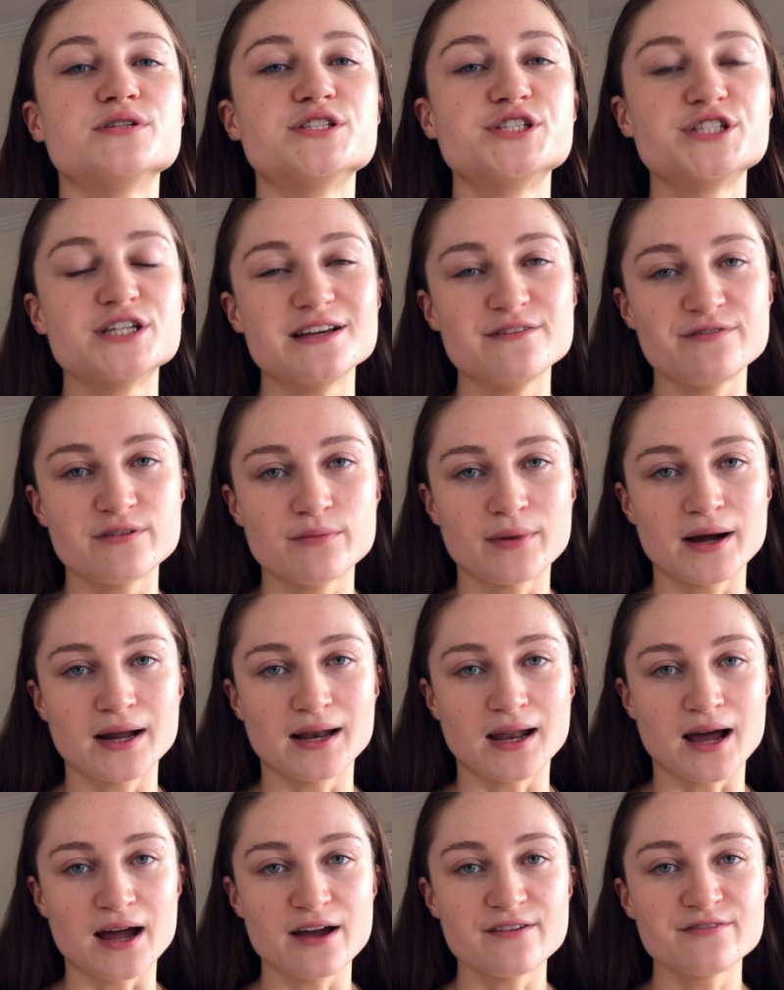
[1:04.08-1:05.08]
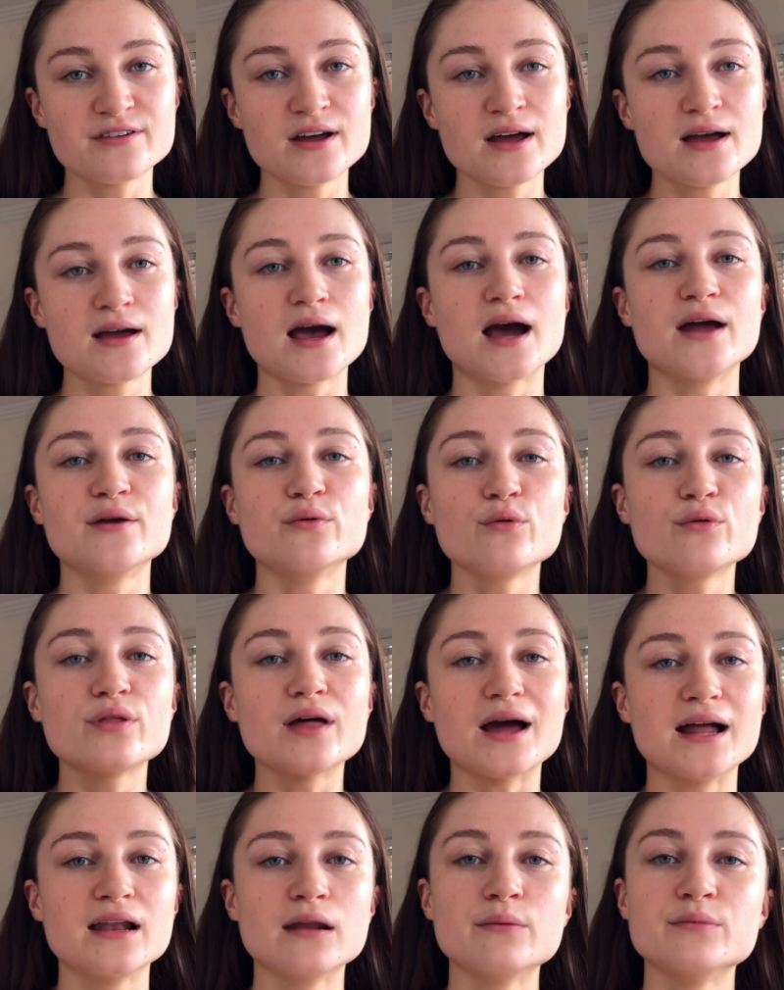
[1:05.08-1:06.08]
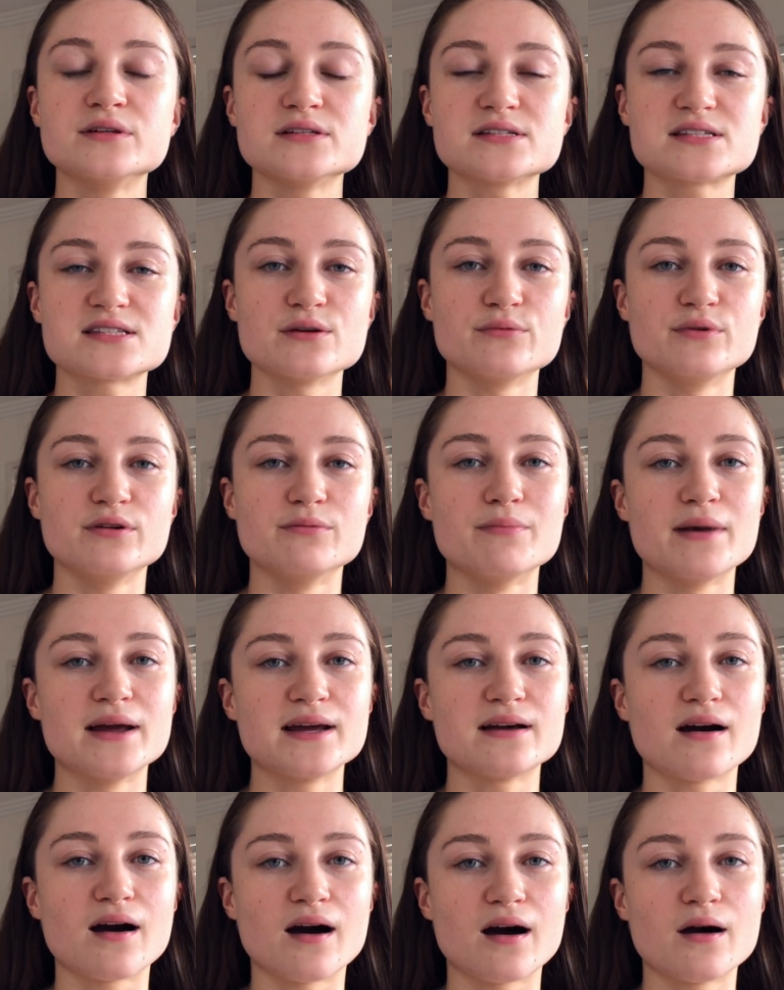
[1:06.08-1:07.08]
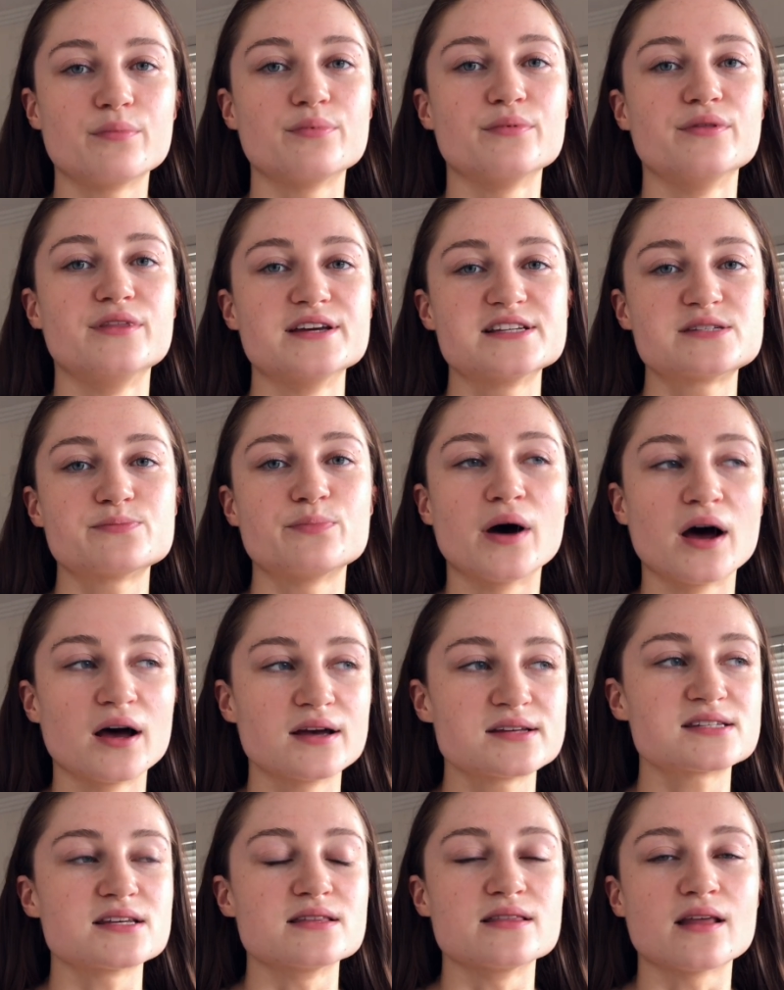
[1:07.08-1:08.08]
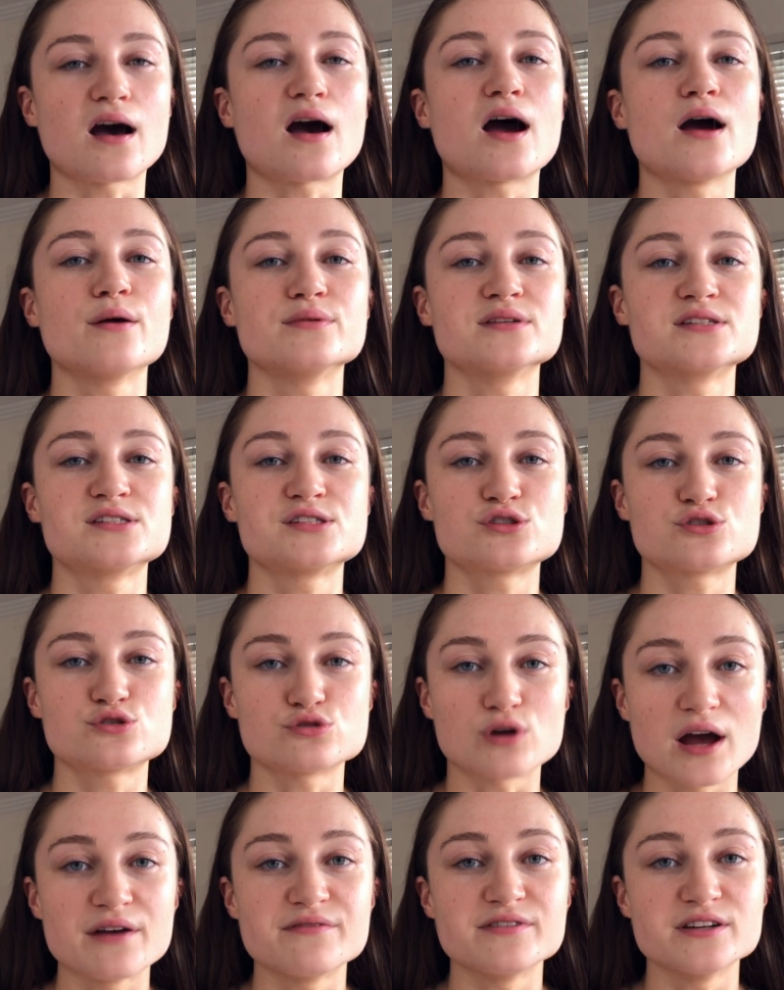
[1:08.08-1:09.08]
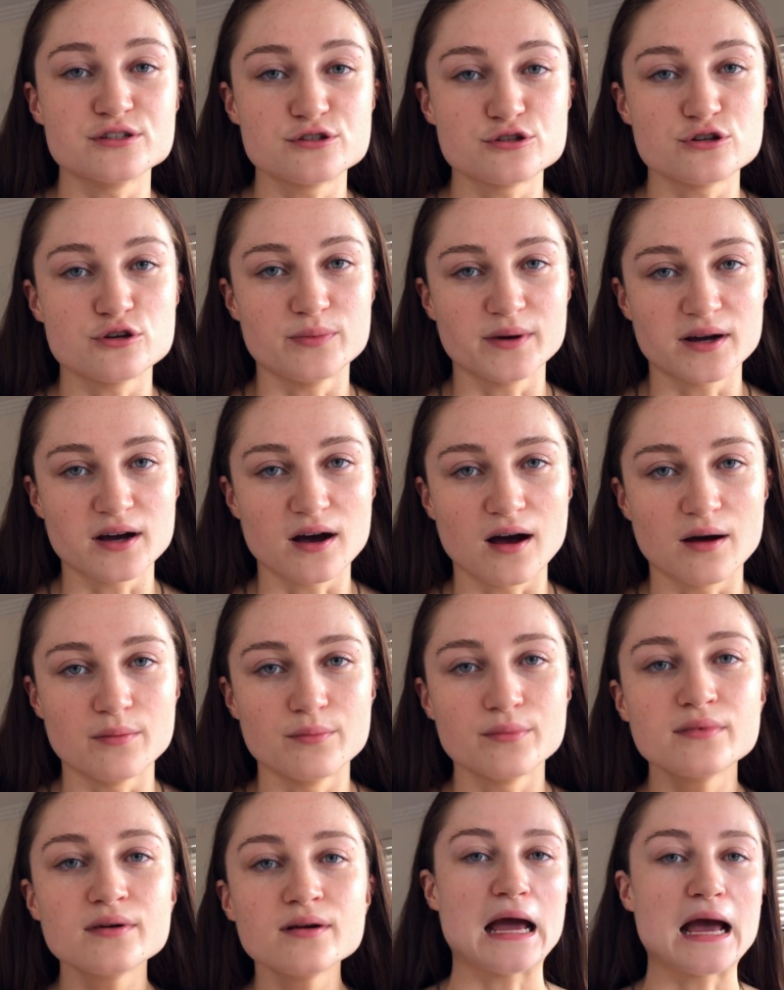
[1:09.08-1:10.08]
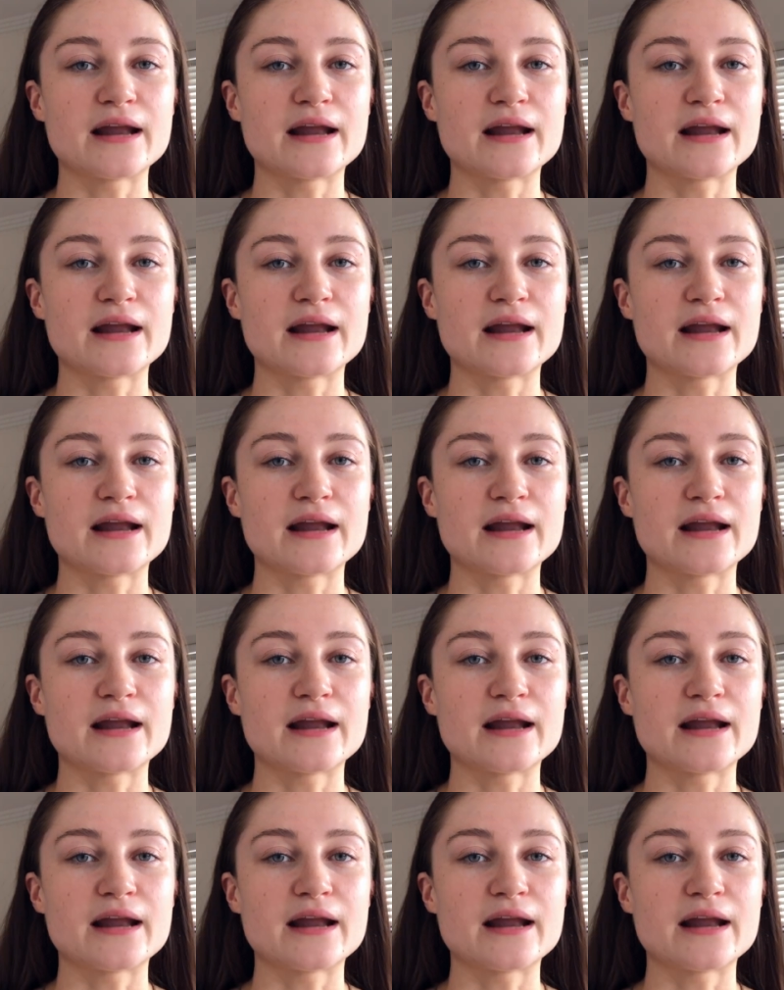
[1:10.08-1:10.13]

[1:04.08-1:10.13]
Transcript: achieve in my life and all the elements that would make up this person that I was striving to become.